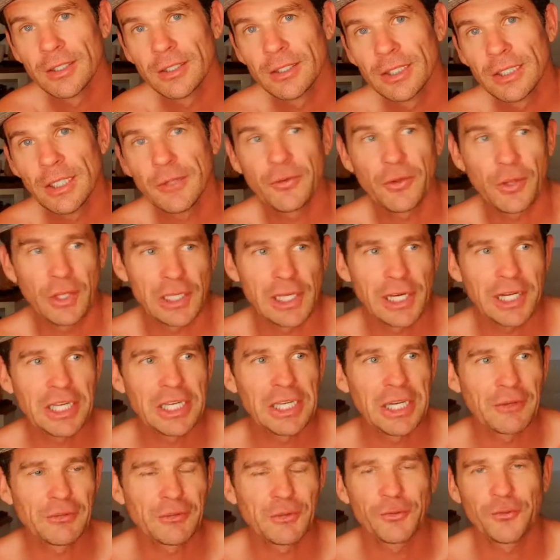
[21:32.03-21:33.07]
If you're lucky
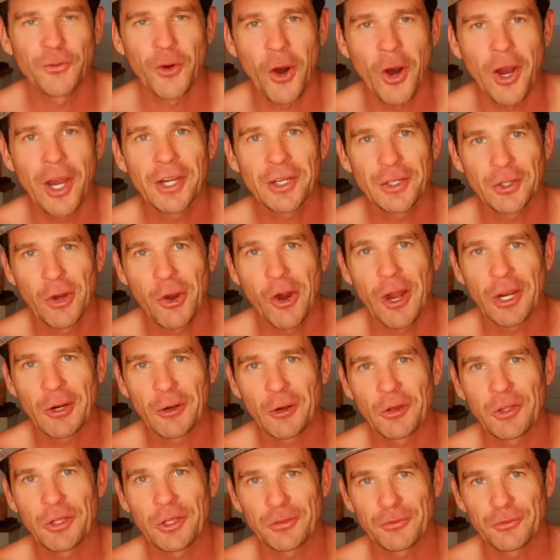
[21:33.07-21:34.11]
enough to find
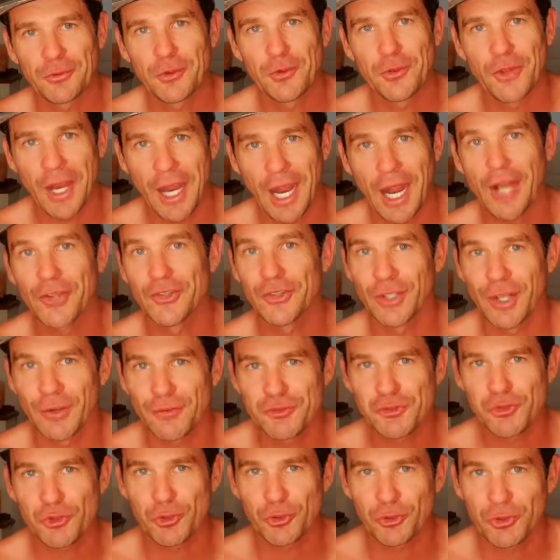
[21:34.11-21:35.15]
high-quality fruit that has enough
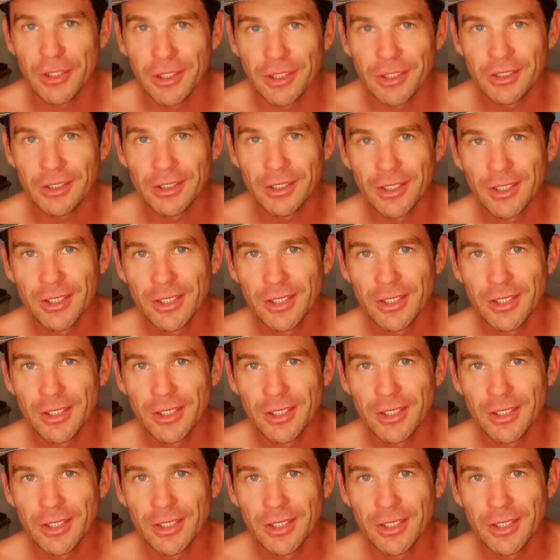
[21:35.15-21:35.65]
sugar in it.